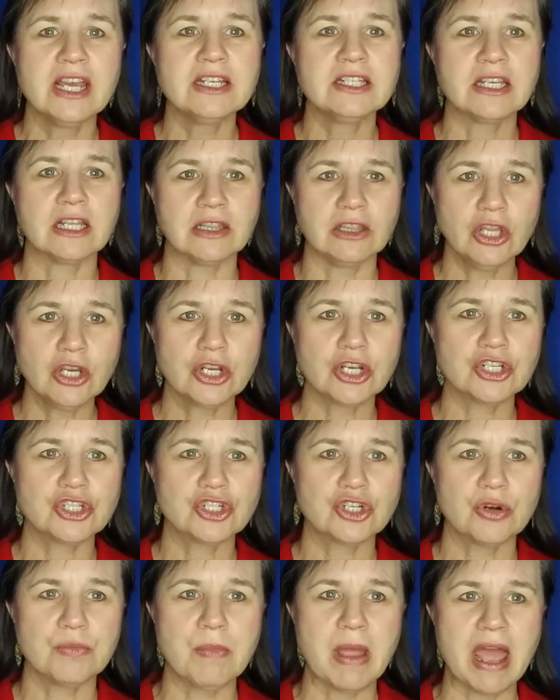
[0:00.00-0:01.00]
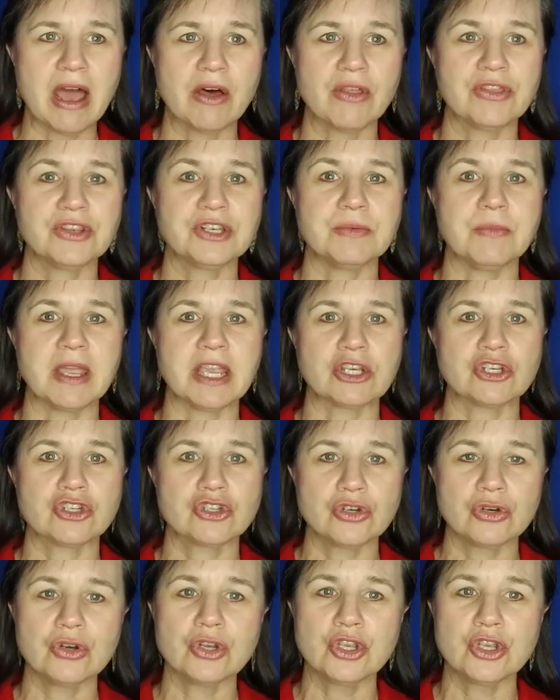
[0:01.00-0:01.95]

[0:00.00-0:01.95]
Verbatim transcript: to look at your mouth to make sure